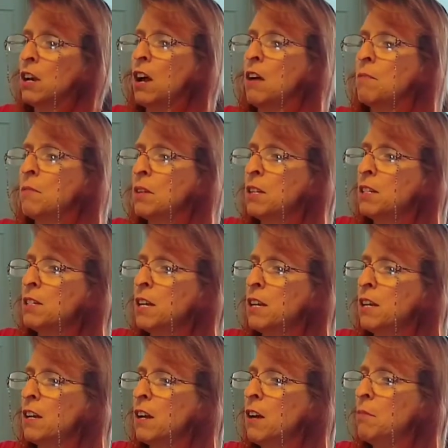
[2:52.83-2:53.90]
I'm going to take
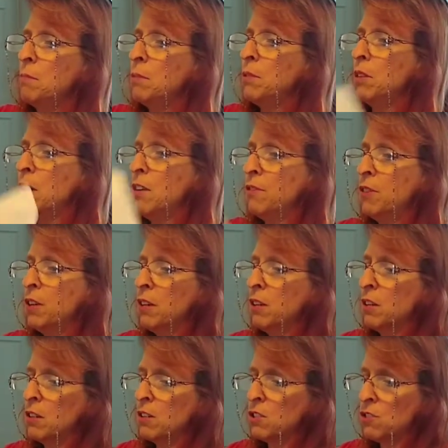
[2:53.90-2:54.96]
a couple of
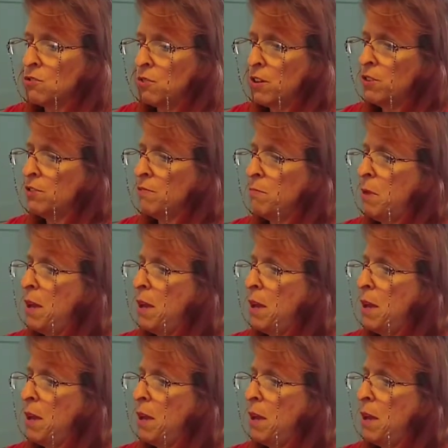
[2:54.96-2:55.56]
squares of